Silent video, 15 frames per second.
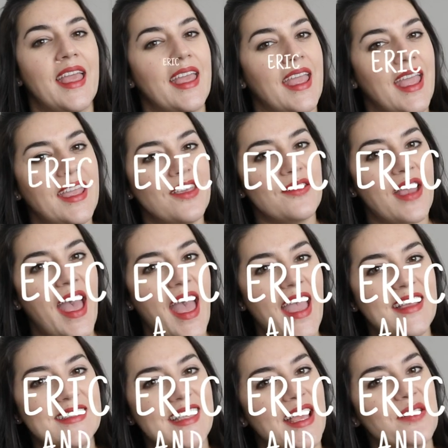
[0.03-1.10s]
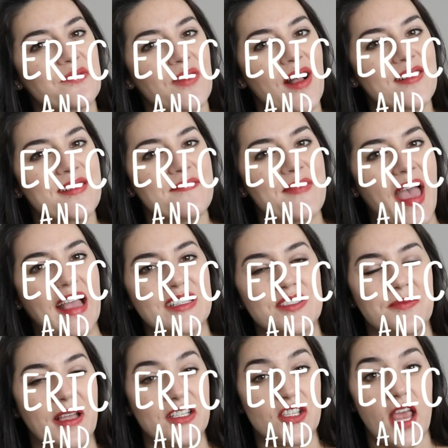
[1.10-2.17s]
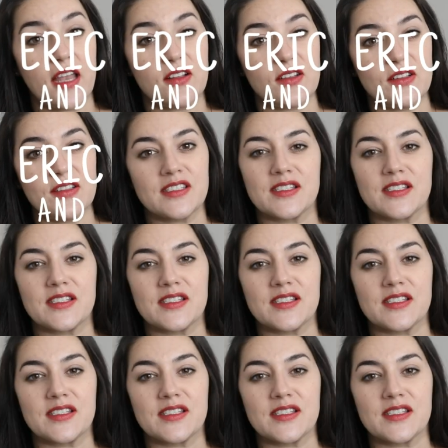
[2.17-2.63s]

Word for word: Hey you guys, and welcome back to my channel.